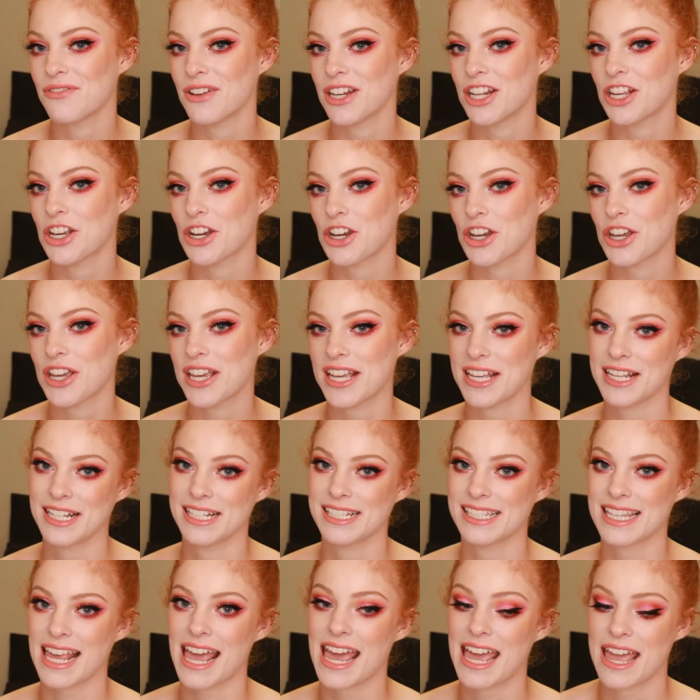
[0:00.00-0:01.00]
video
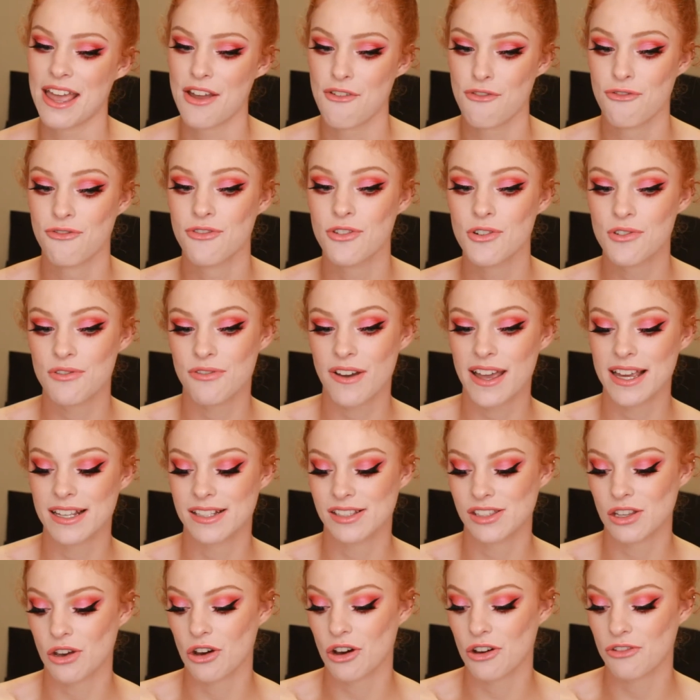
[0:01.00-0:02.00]
is a full
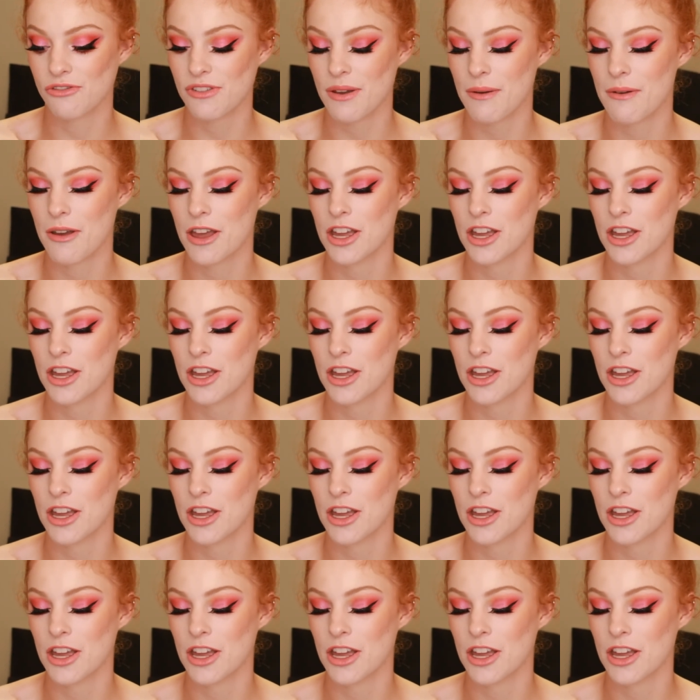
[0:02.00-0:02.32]
face of